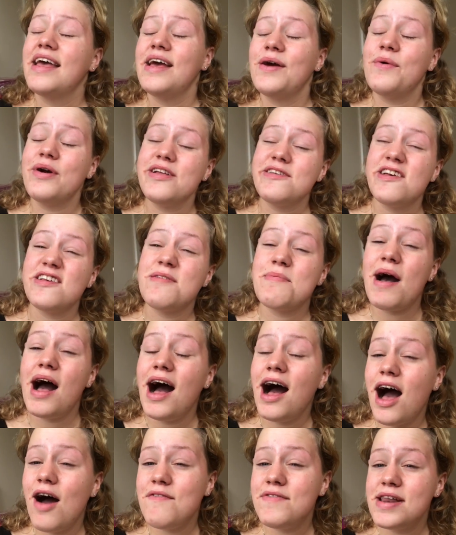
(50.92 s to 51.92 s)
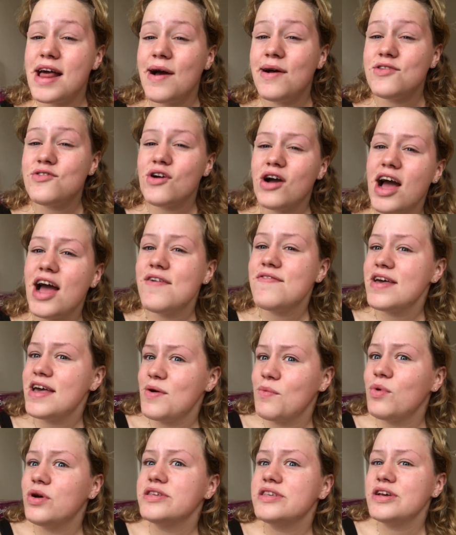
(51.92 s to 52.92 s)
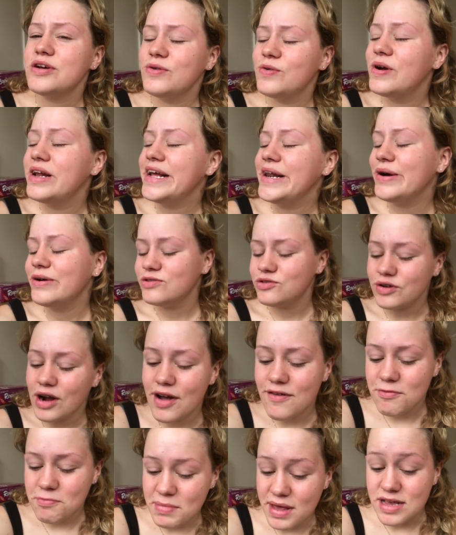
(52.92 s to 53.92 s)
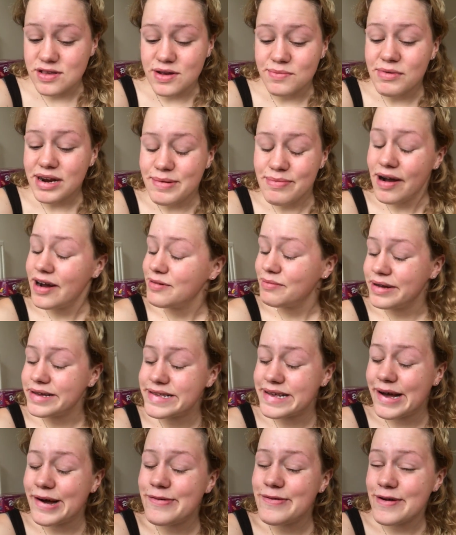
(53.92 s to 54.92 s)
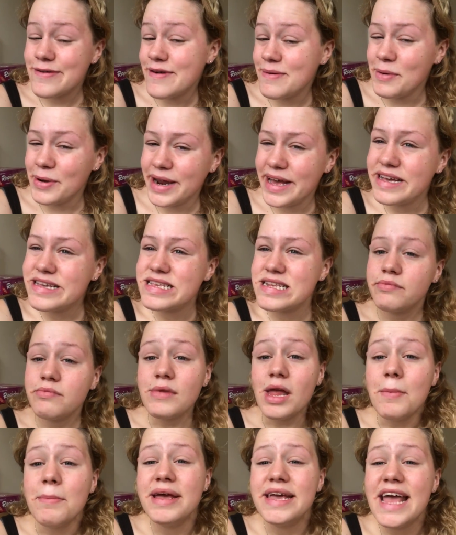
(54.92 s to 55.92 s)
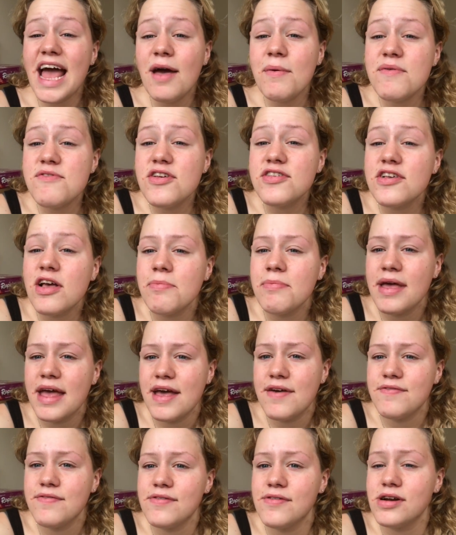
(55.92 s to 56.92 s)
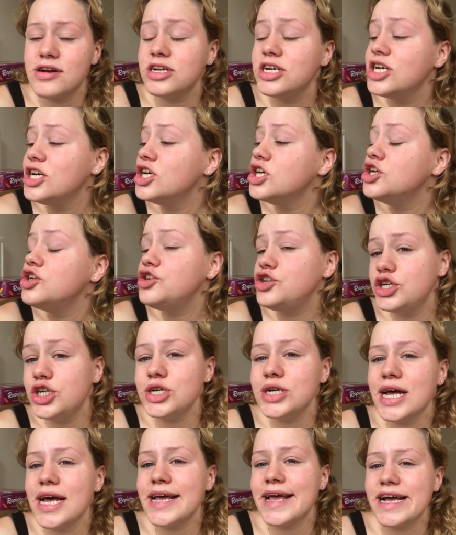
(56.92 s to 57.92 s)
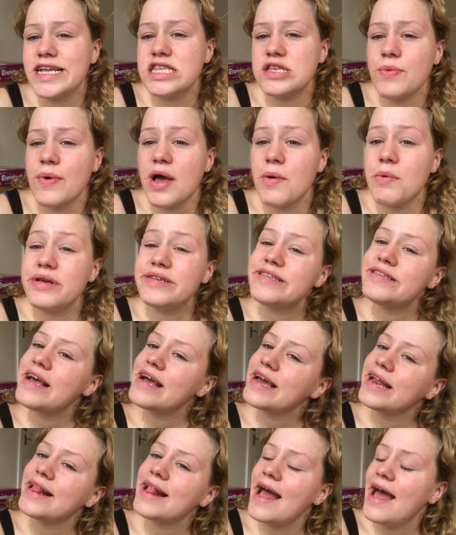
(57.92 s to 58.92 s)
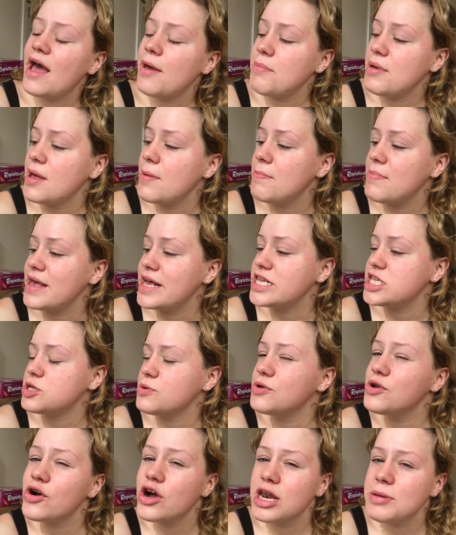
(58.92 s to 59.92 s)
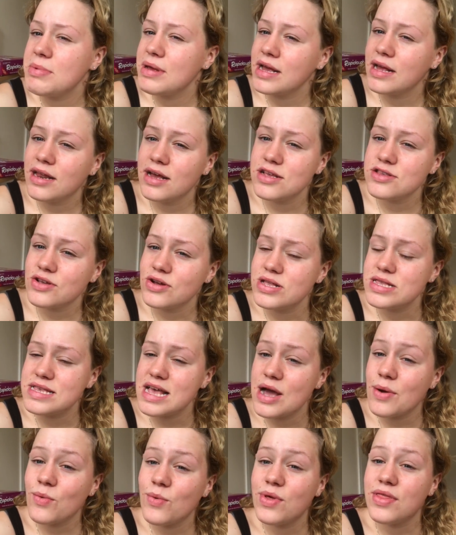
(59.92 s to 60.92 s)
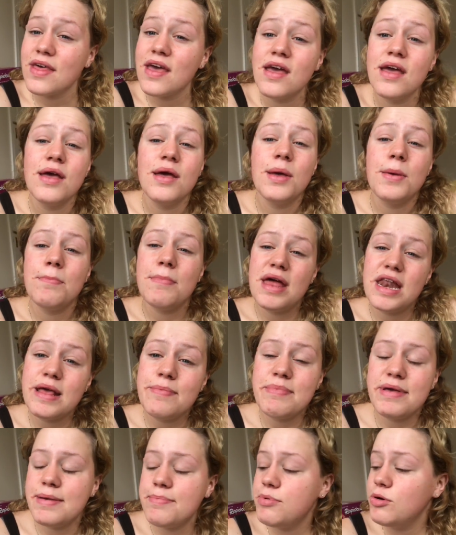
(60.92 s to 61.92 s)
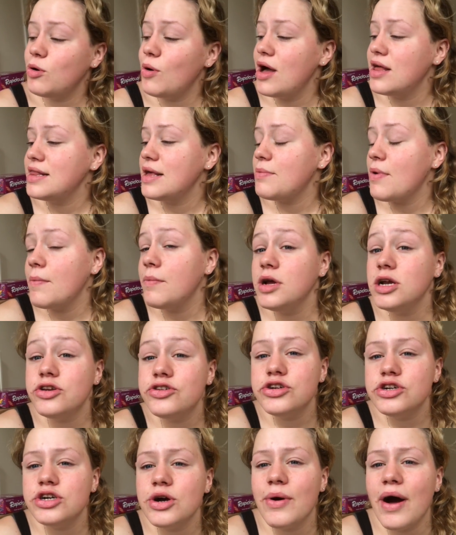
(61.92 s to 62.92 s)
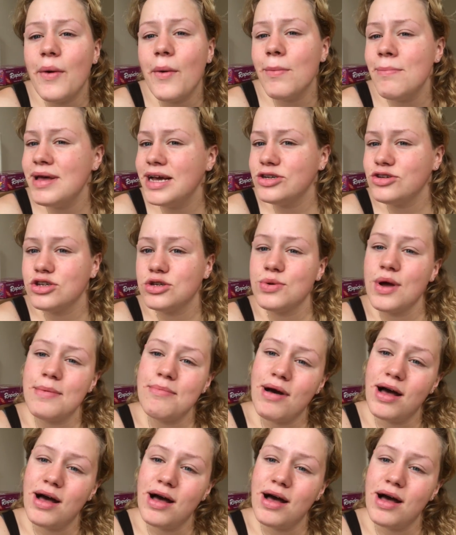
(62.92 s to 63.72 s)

which is about half an hour drive. It was a really long drive for me, so I'm really proud of myself if I'm honest. But yeah, we've just come here for a two night getaway. We're staying in an Airbnb, so we're not going to be in close contact with many people. And then when we do go out, we'll make sure to wear